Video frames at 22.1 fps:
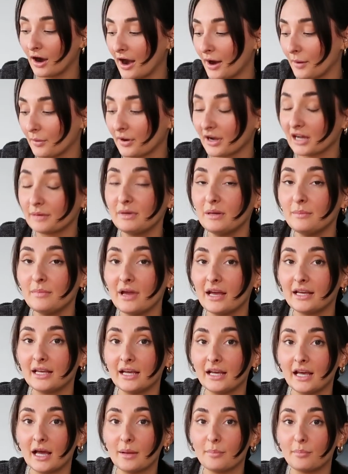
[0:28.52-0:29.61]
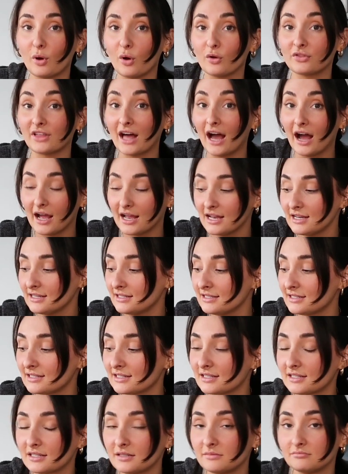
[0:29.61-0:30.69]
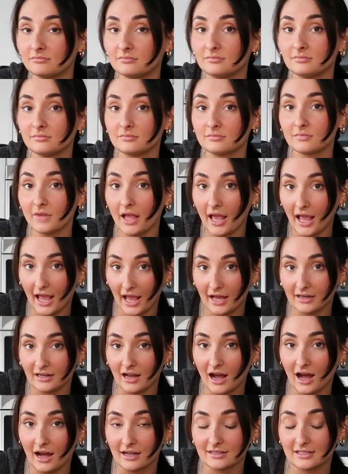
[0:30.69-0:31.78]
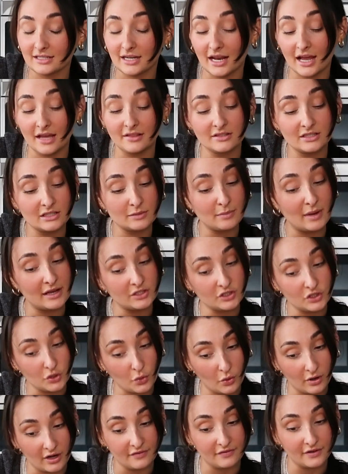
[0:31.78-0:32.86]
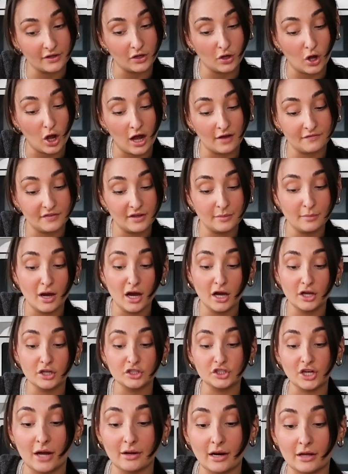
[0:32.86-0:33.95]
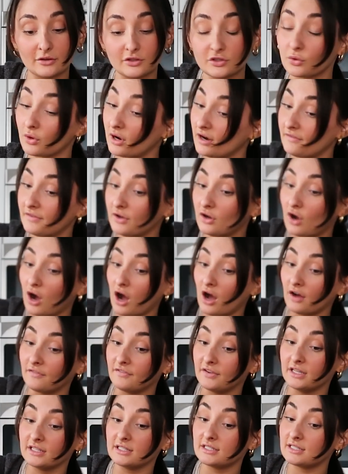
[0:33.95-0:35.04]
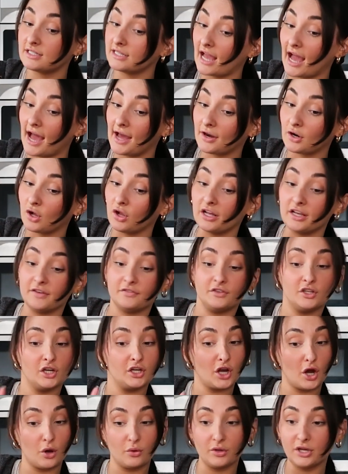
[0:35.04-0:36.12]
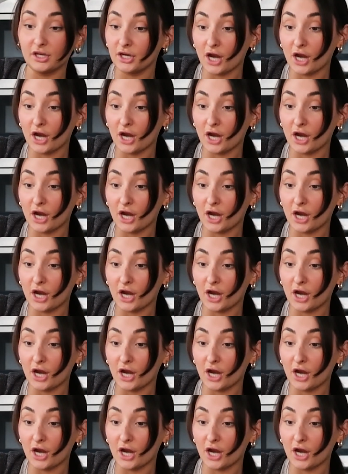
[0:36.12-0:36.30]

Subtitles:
right, we're gonna be making it both iced and hot today. This is my Storyville coffee mug. Shout out Storyville Coffee in Seattle. If you know, you